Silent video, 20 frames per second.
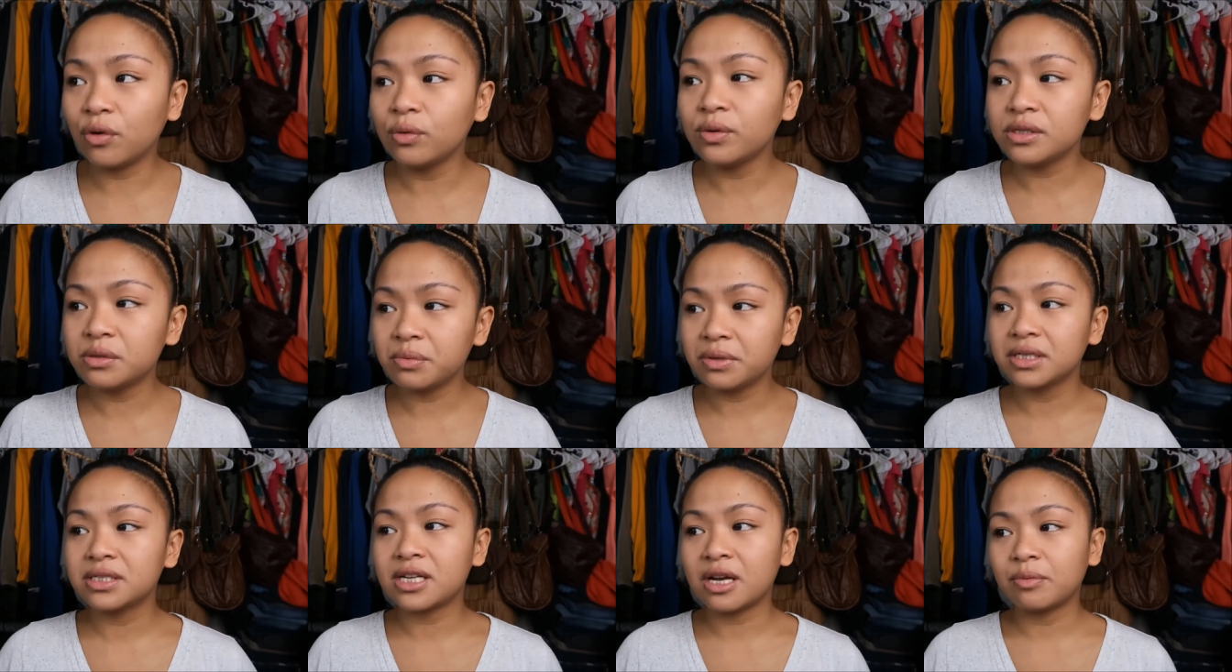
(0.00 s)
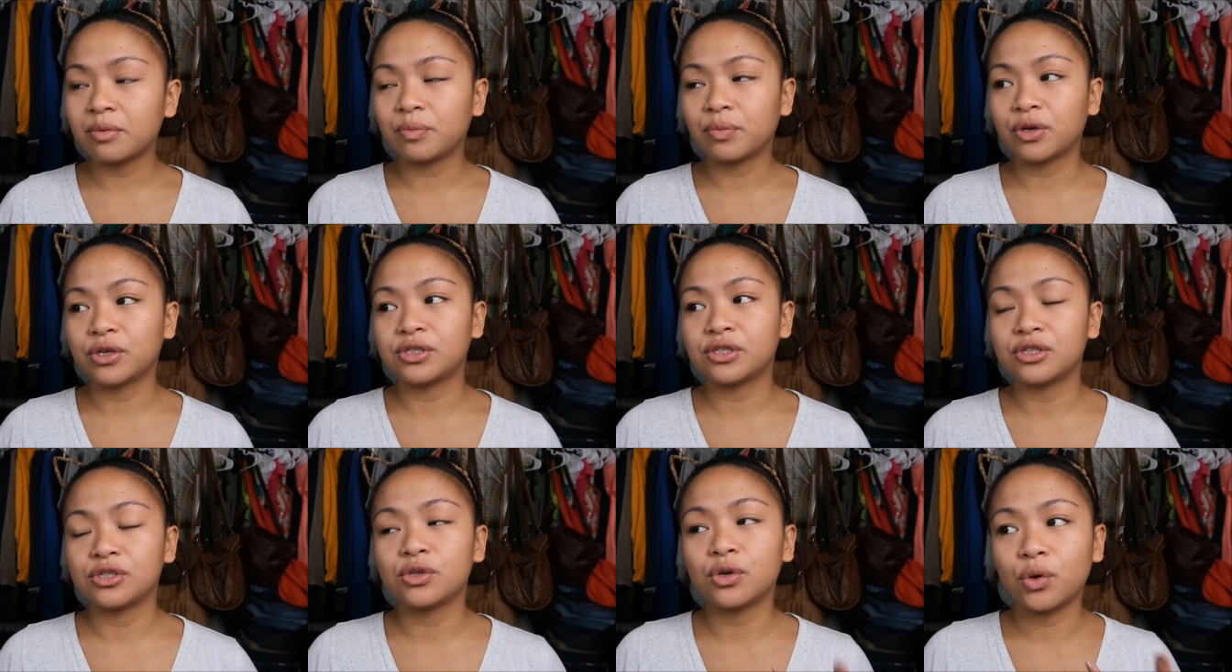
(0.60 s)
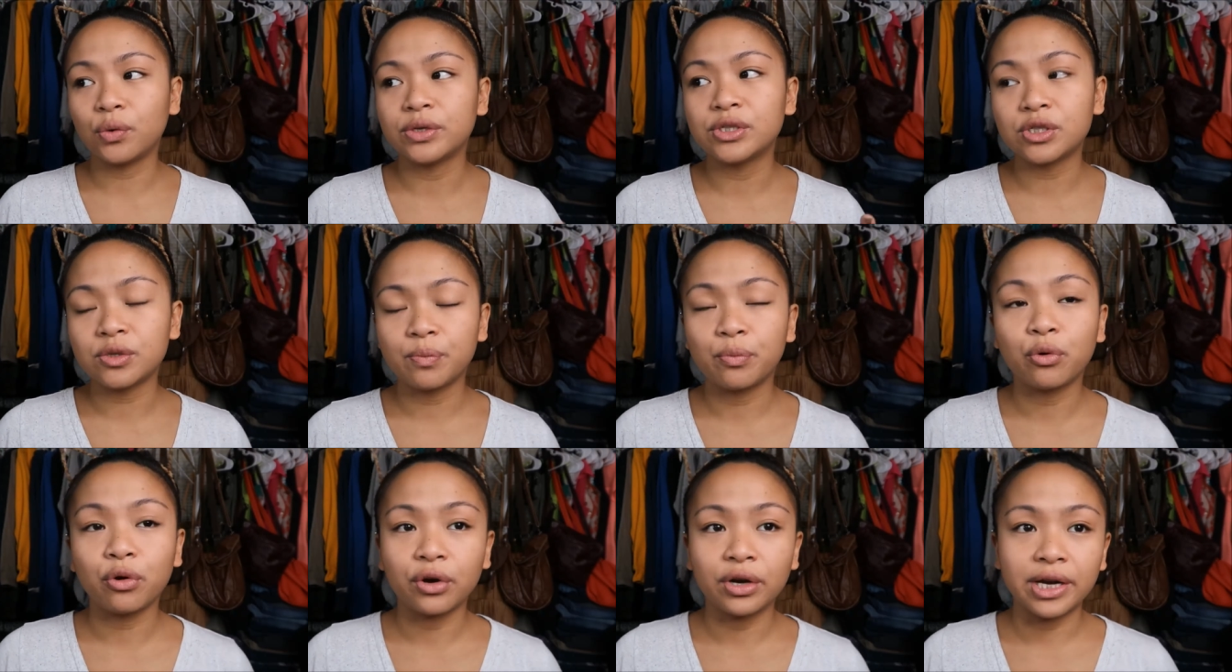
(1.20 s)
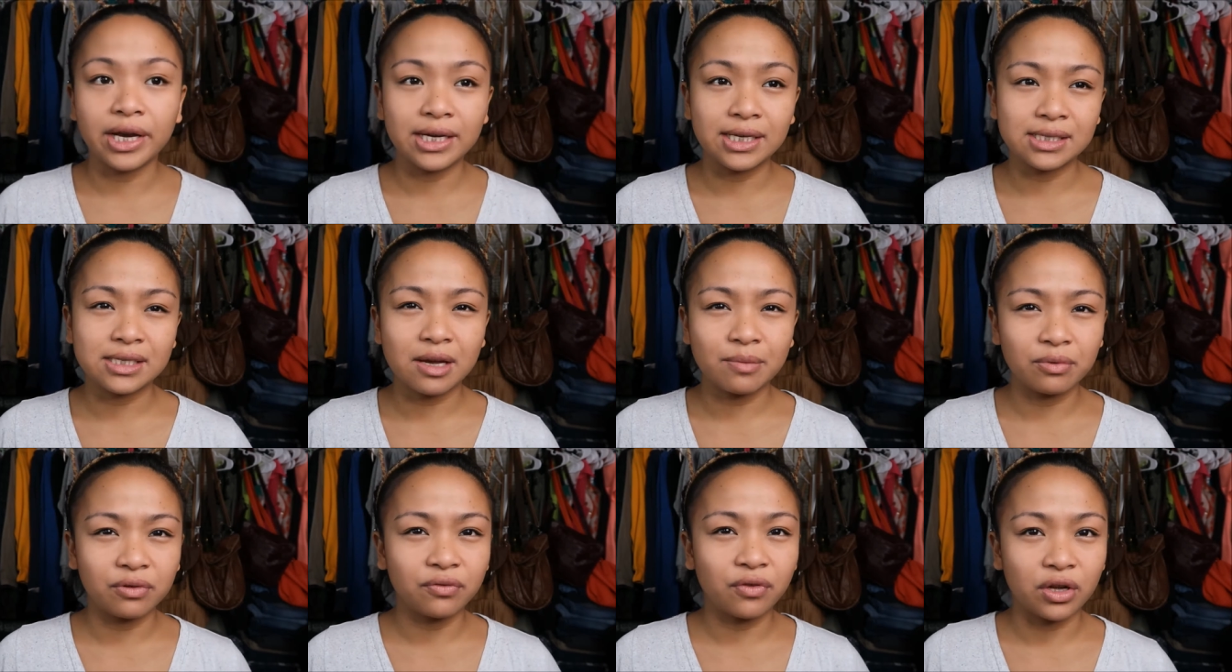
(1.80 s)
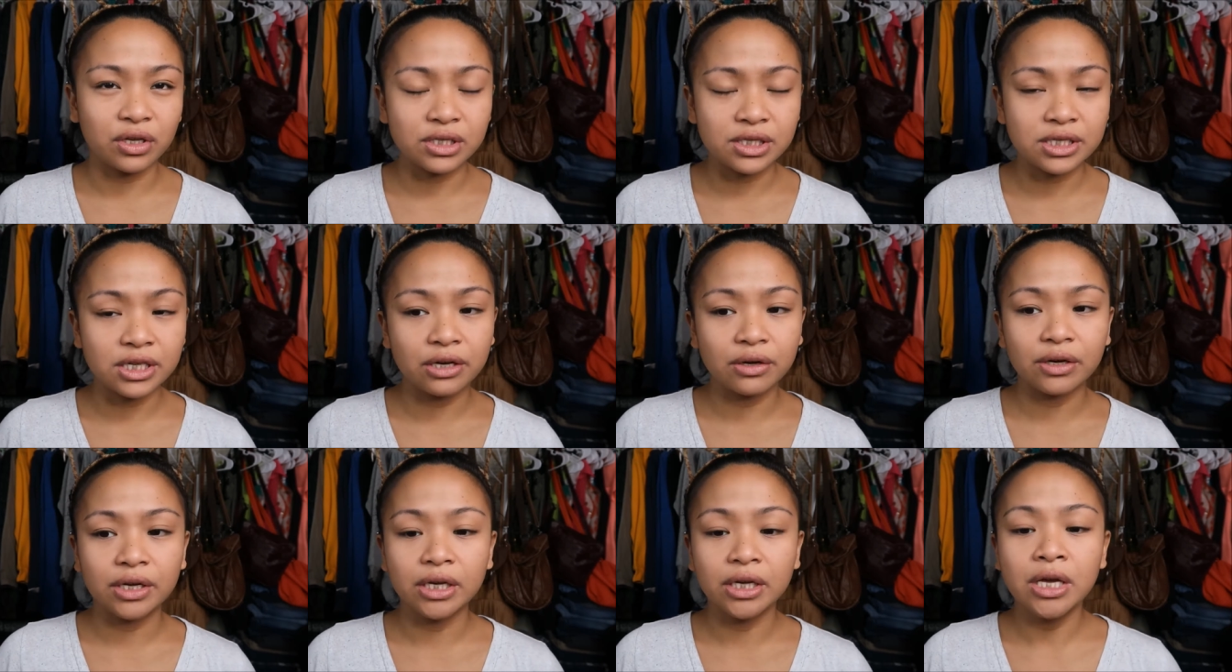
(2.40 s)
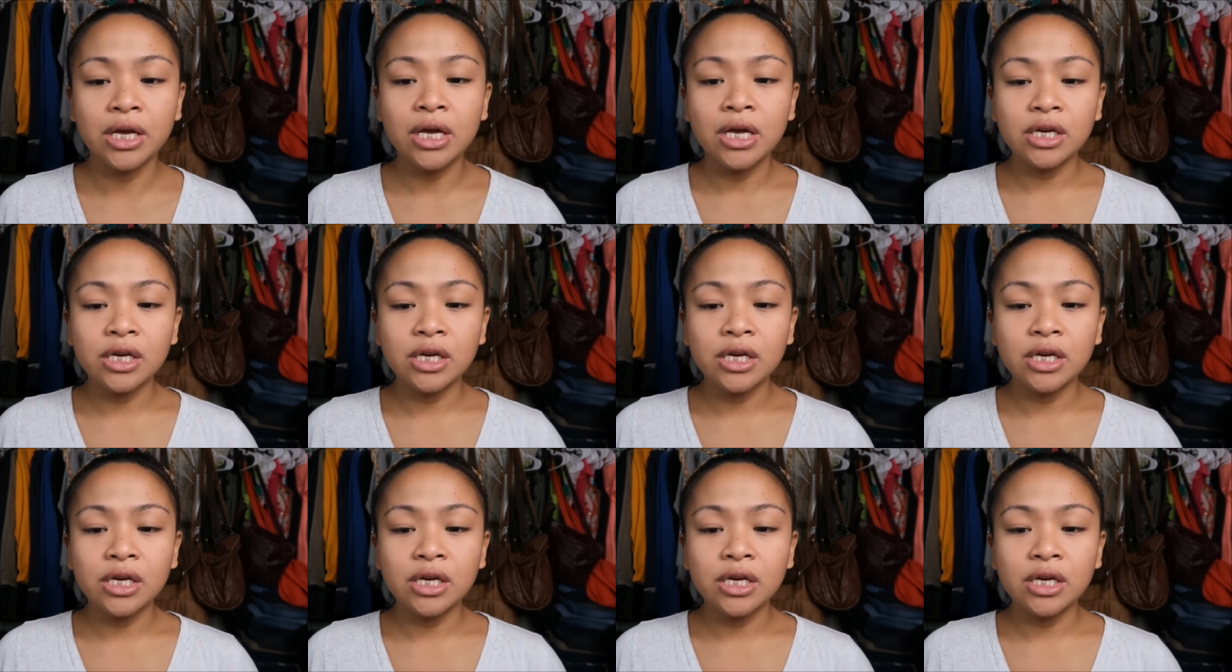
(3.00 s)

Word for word: always been the type of person to always support any type of volunteering